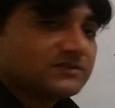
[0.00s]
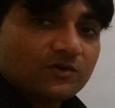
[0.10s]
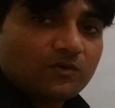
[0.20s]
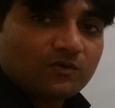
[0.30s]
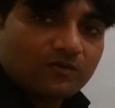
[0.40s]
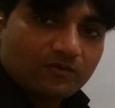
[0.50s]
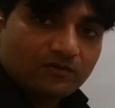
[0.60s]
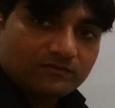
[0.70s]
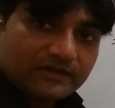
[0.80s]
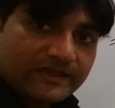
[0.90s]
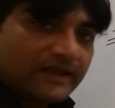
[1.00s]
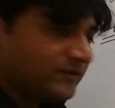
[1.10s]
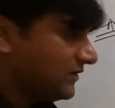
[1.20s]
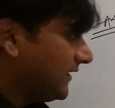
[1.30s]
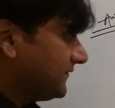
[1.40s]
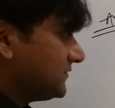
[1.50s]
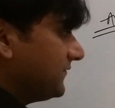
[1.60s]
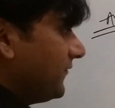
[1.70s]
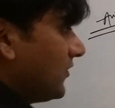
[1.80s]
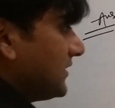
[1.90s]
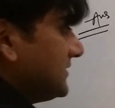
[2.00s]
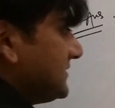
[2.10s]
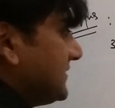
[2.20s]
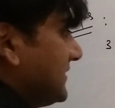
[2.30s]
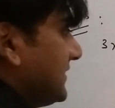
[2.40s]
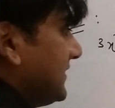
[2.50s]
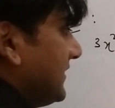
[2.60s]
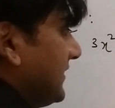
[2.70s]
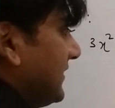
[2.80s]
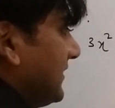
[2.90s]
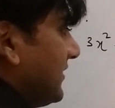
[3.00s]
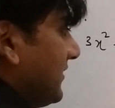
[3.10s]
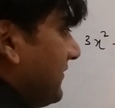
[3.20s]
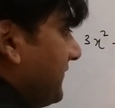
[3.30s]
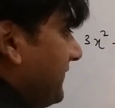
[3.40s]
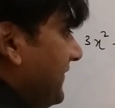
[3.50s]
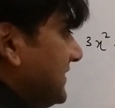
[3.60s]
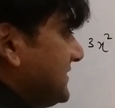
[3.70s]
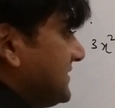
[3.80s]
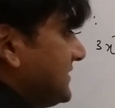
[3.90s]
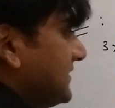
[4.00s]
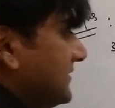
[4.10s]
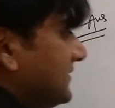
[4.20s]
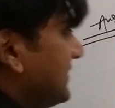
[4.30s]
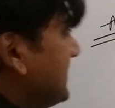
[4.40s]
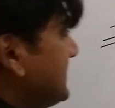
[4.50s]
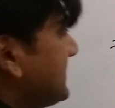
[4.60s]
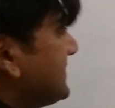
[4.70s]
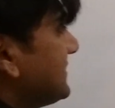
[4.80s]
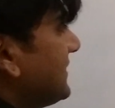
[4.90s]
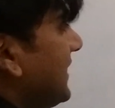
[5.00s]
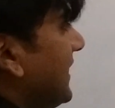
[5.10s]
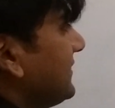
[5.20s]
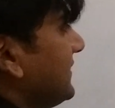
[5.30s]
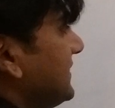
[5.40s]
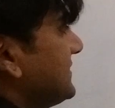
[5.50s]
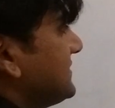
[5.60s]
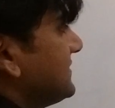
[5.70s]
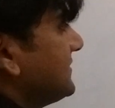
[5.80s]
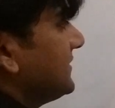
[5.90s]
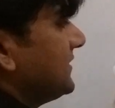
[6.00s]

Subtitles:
So again you have to focus first this and this.